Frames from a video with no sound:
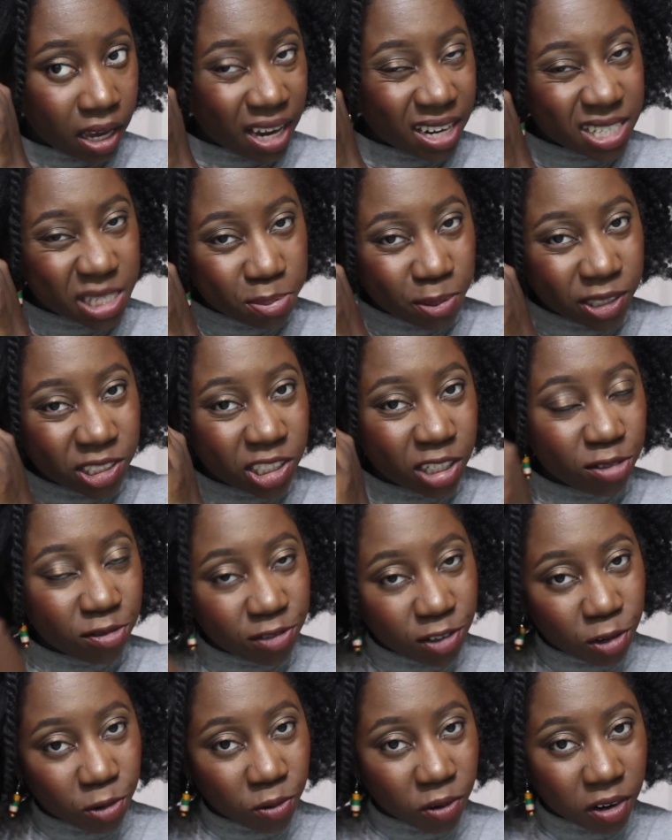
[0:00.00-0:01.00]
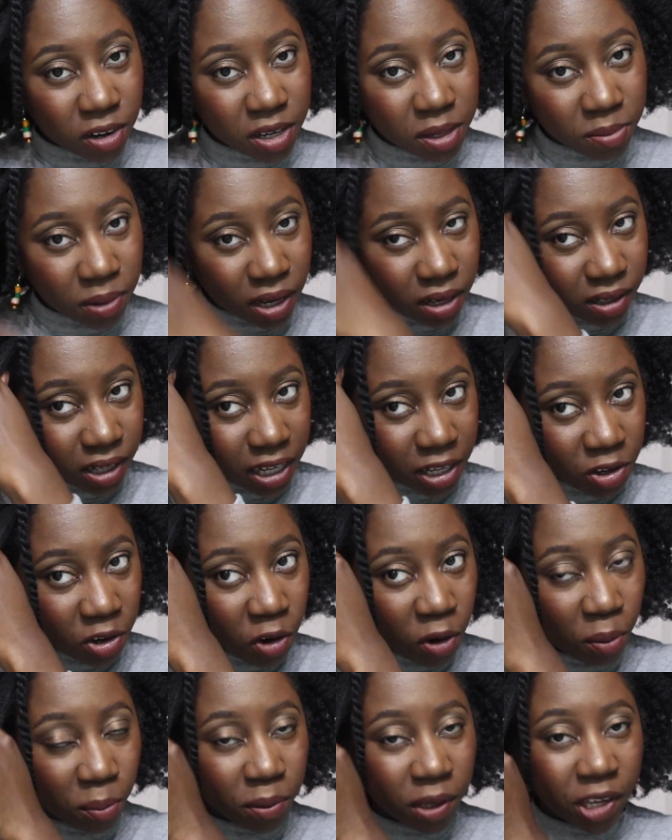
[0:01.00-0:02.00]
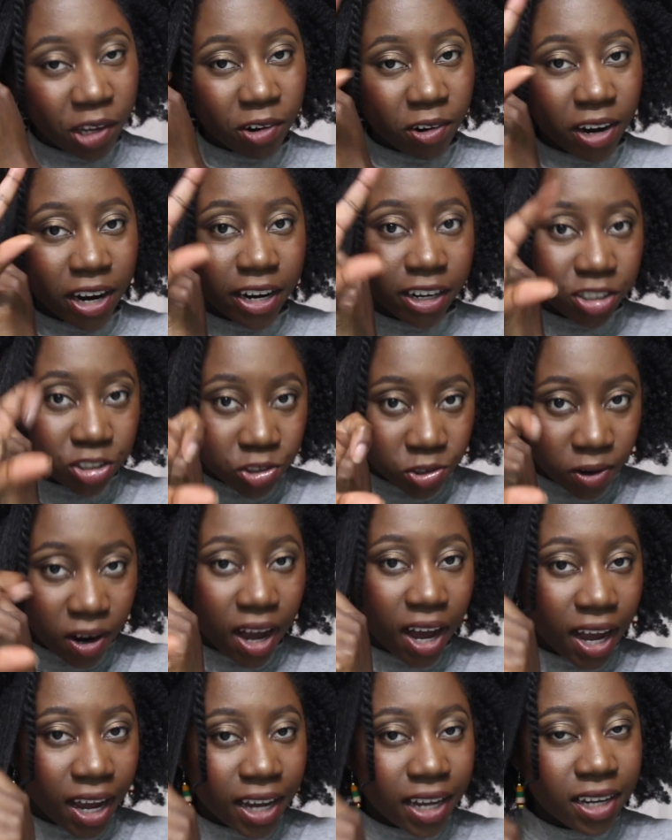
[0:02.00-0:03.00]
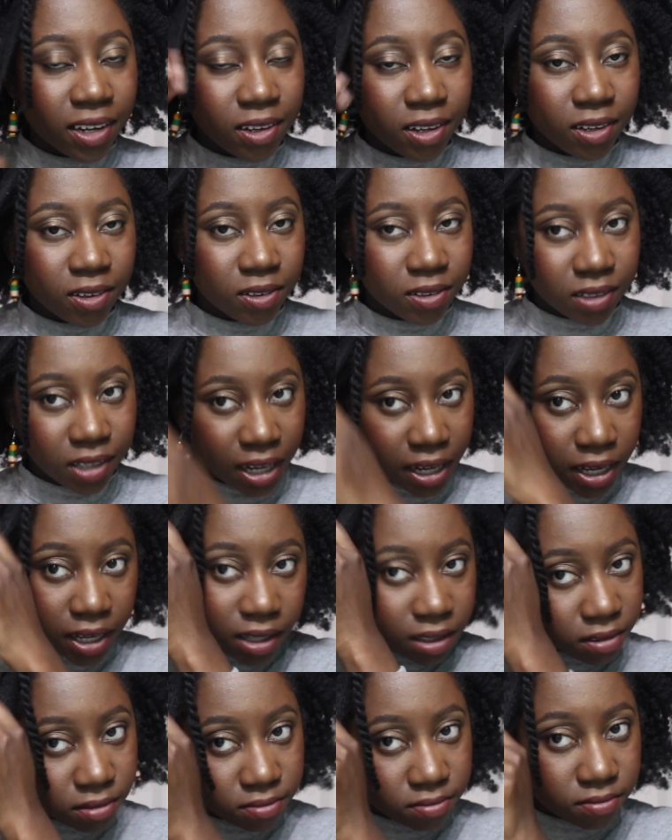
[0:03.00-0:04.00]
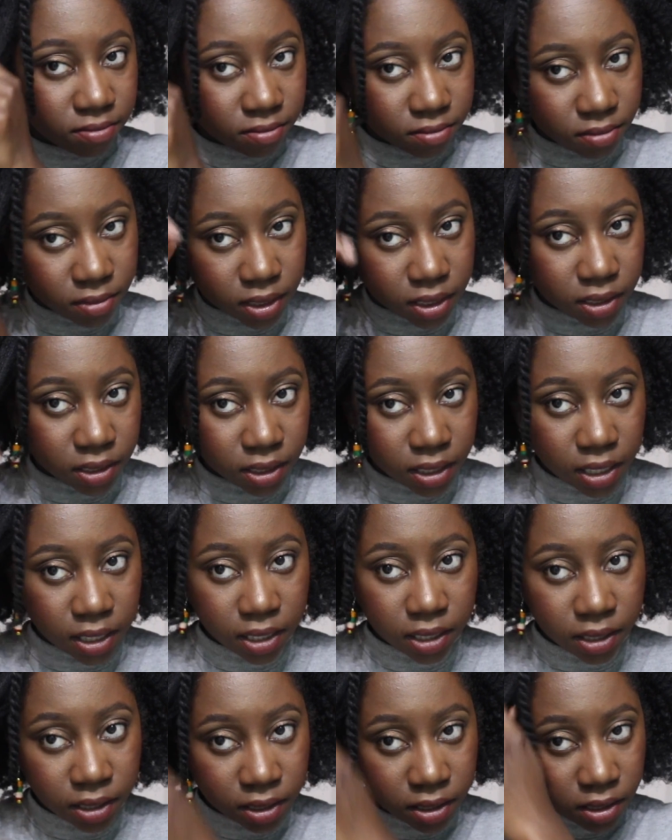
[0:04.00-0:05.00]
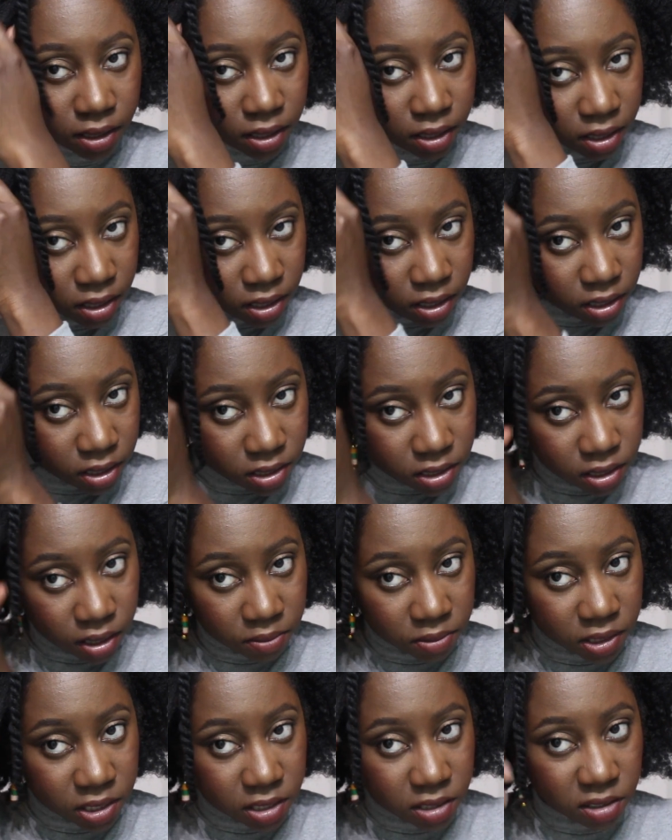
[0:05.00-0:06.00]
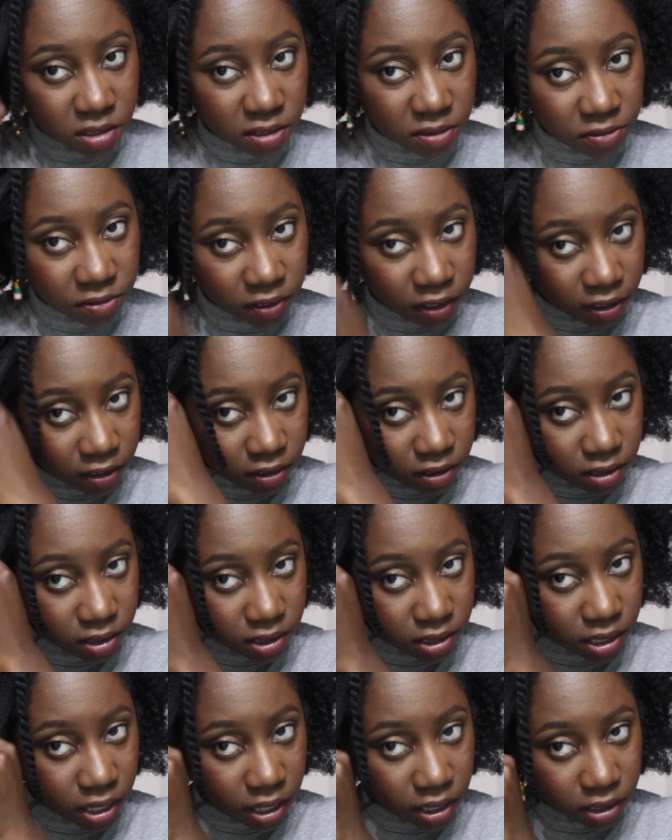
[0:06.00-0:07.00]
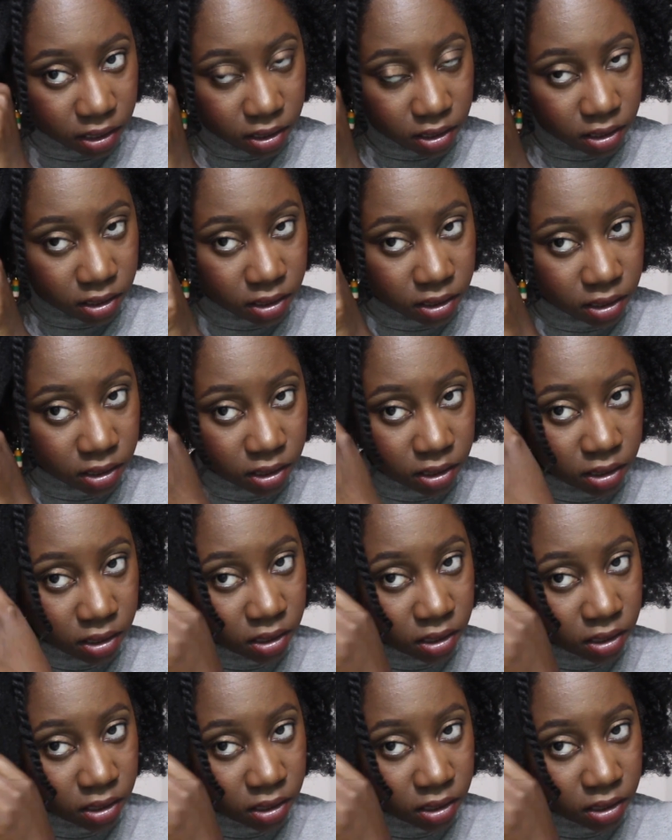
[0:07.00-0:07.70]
And especially if you're worried about like combing your hair dry, like, then yeah. So I'm just gonna finger detangle.